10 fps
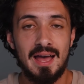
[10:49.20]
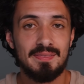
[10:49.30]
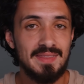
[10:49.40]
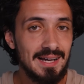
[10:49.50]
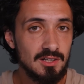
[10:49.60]

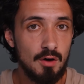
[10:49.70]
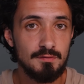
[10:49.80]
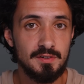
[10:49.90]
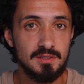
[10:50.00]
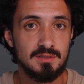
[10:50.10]
And that
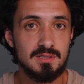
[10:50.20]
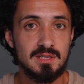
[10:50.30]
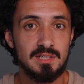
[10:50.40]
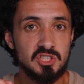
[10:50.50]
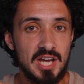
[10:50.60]
confidence
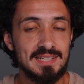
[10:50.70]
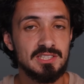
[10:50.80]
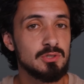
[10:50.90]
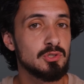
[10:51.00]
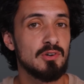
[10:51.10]

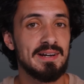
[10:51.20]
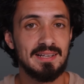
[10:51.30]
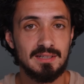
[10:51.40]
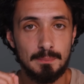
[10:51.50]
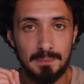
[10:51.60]
changes your
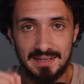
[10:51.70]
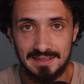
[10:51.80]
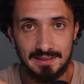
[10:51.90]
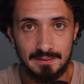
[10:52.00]
trading completely.